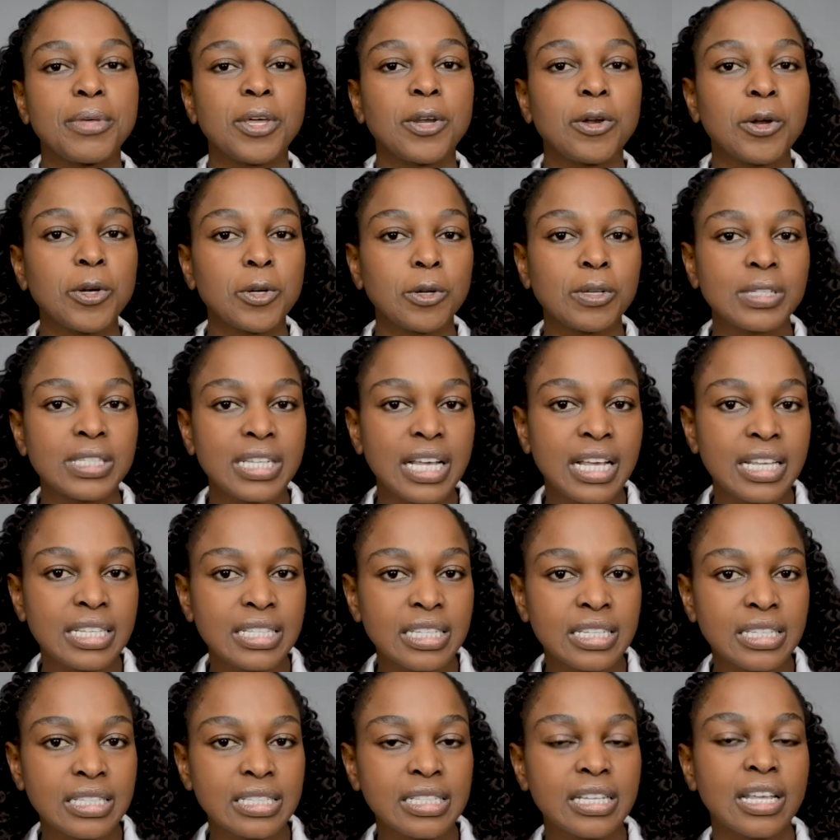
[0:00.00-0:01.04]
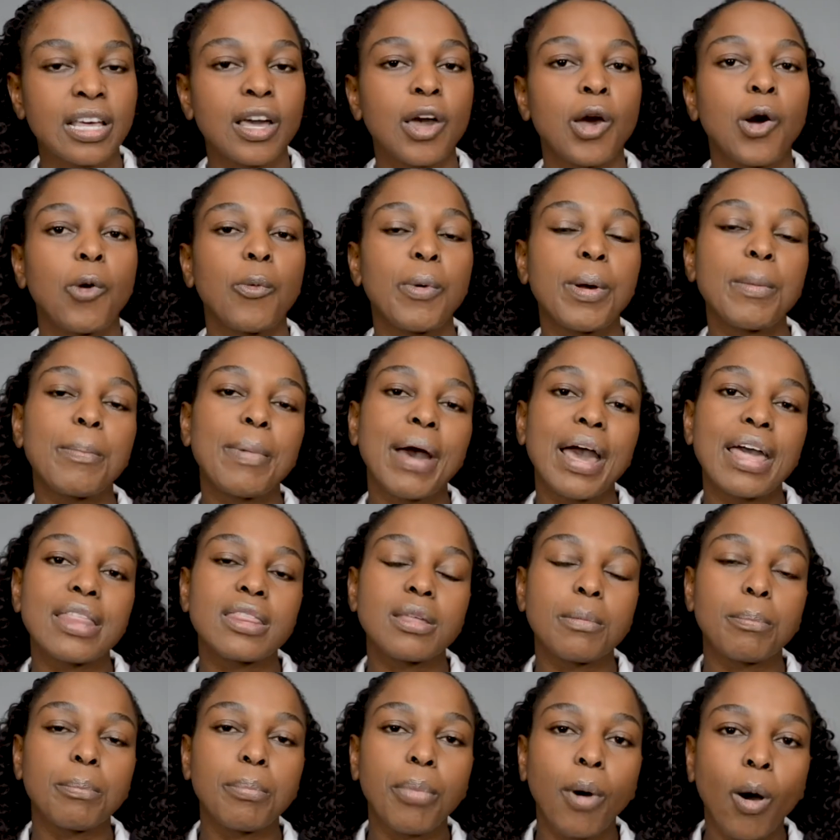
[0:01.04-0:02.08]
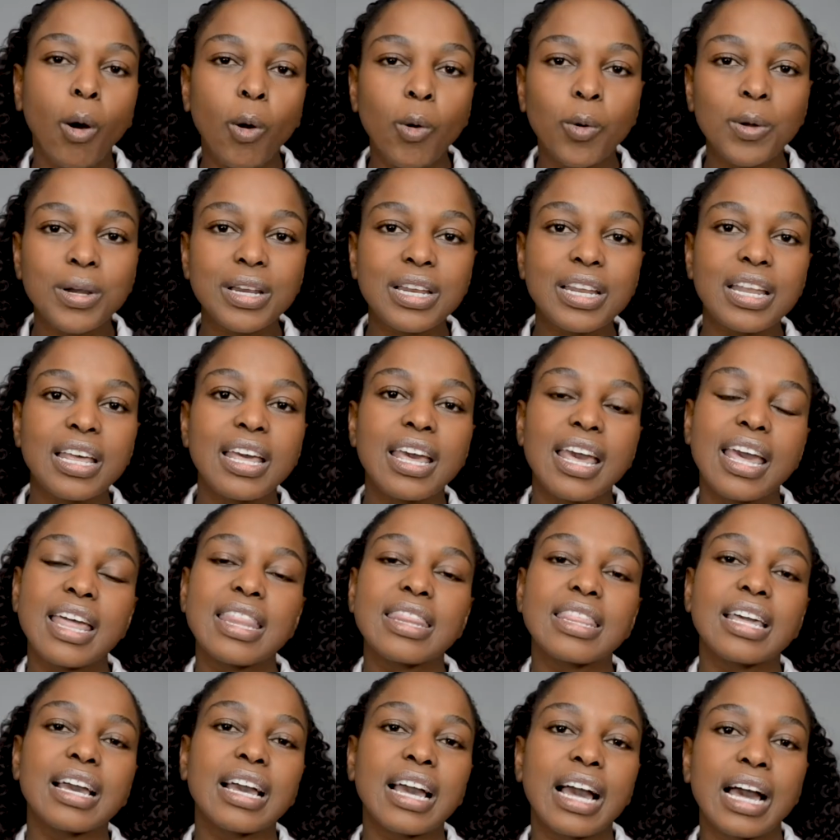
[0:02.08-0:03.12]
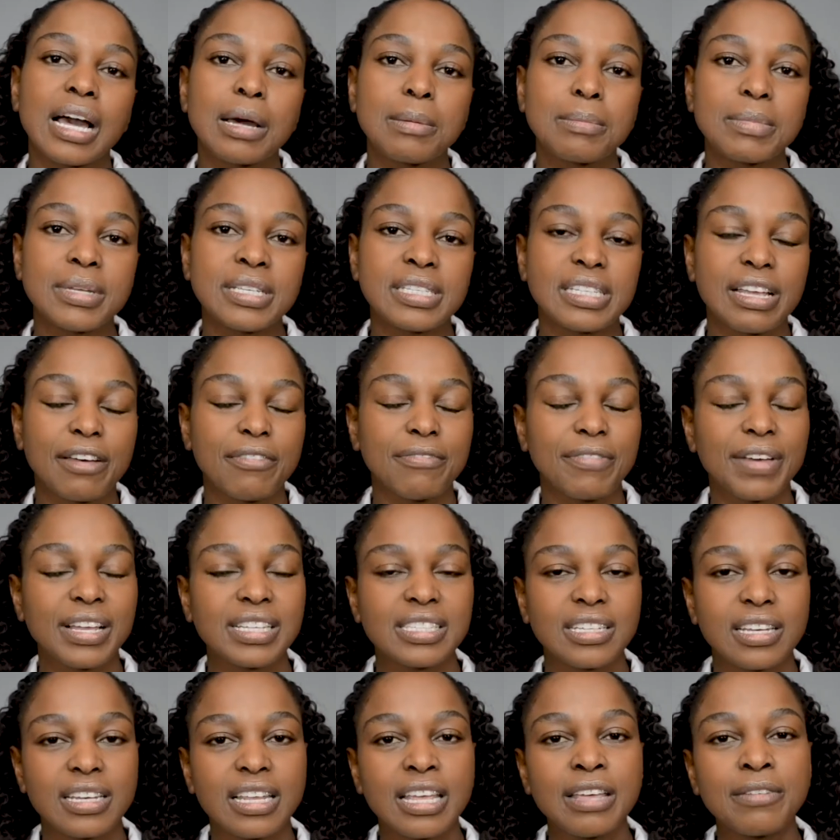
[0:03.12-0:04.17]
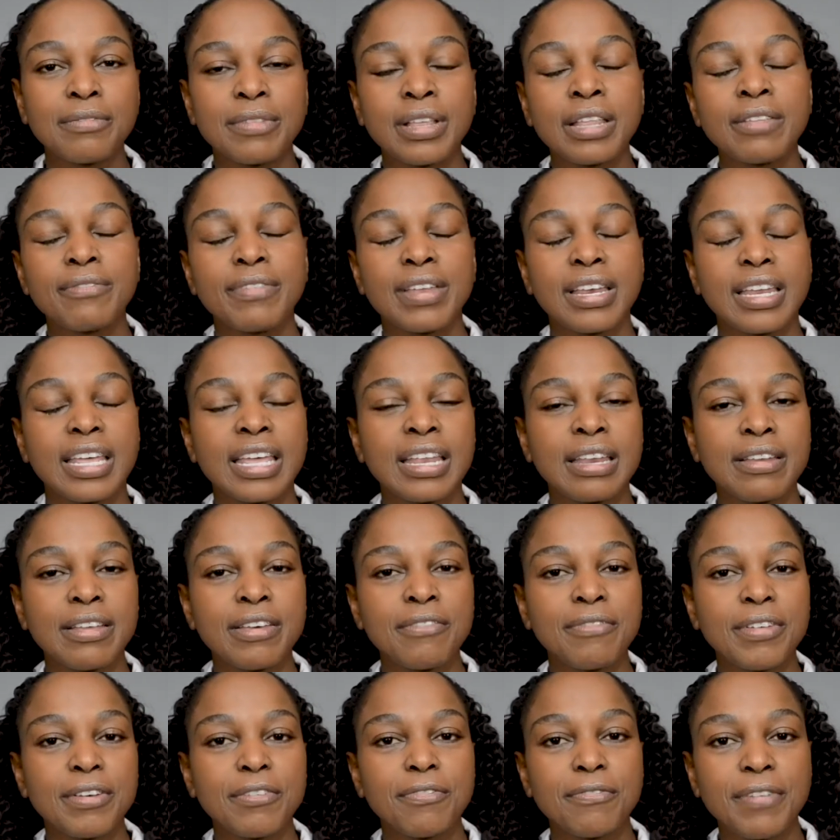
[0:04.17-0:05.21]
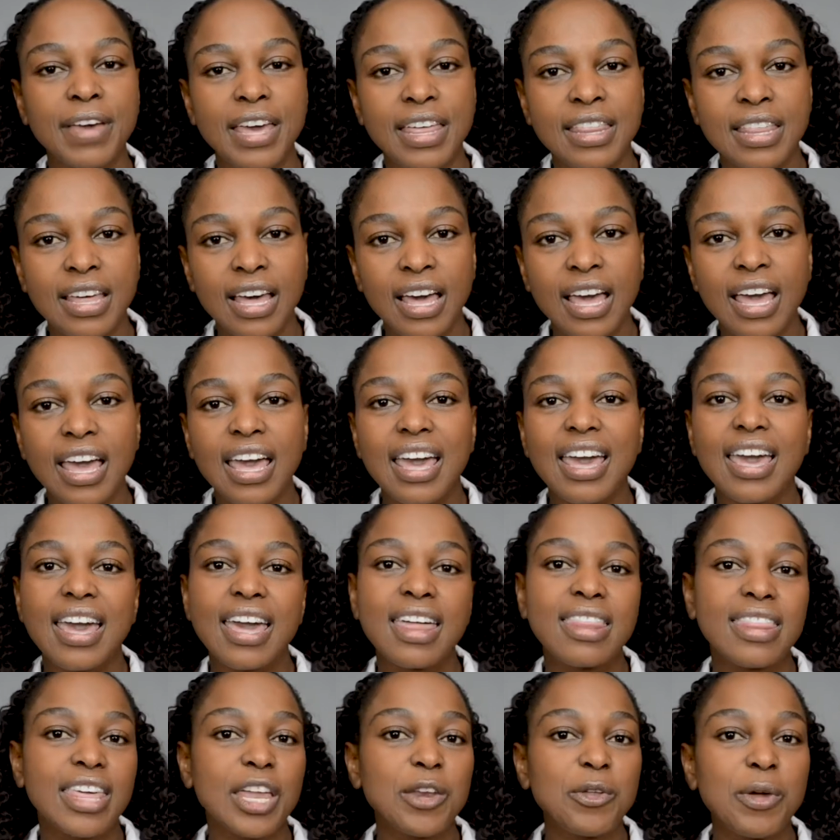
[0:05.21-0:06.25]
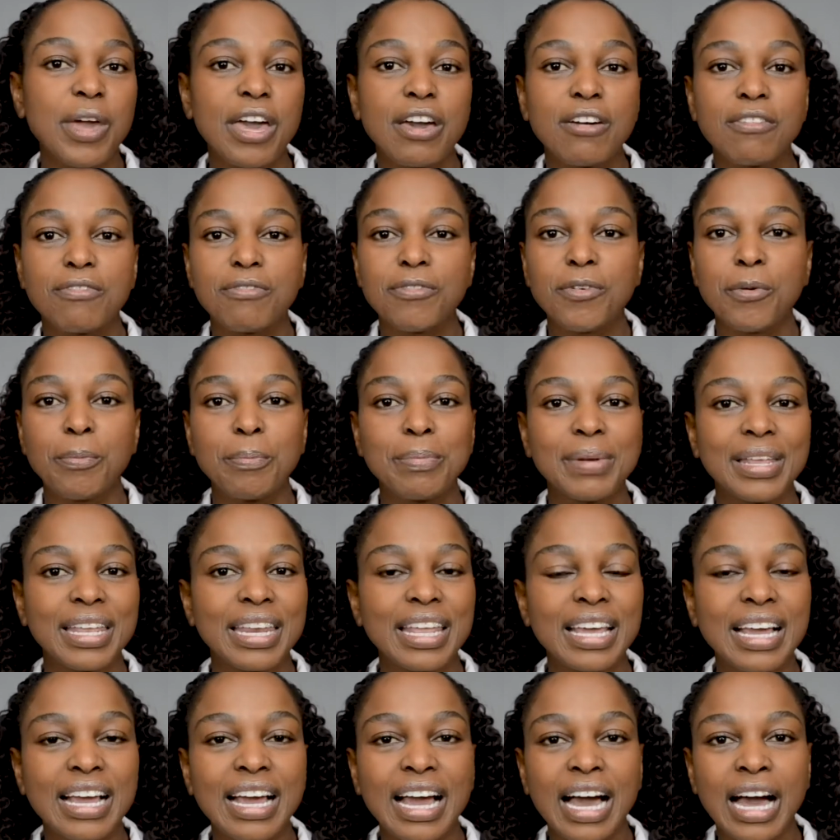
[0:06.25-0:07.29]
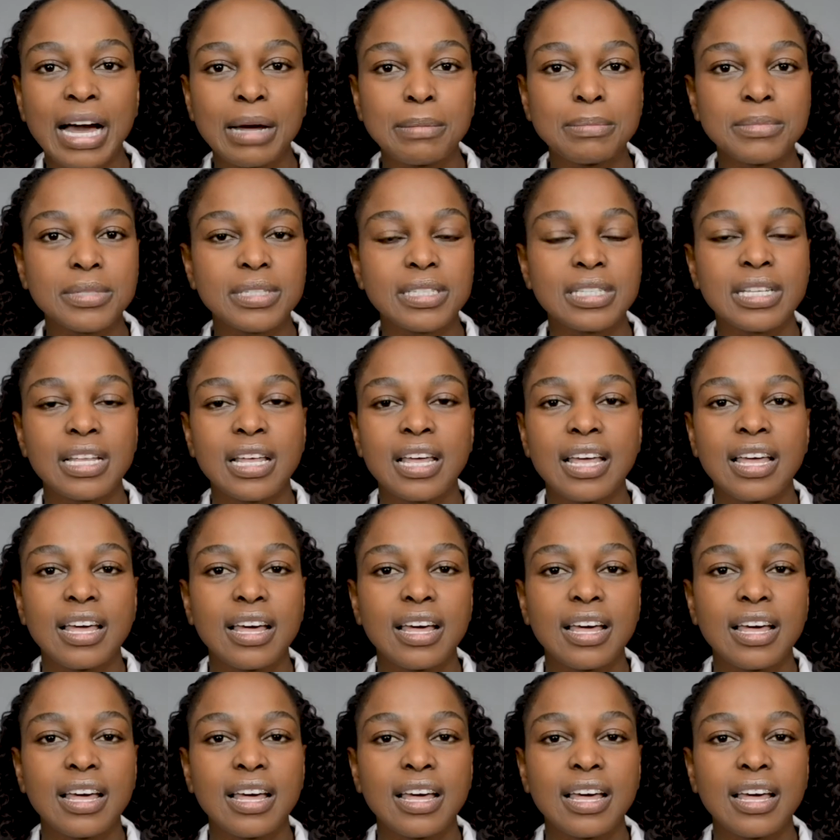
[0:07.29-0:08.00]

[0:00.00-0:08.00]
periodontitis, whereby the bone and the gum is affected even further, and then you have your bleeding gums.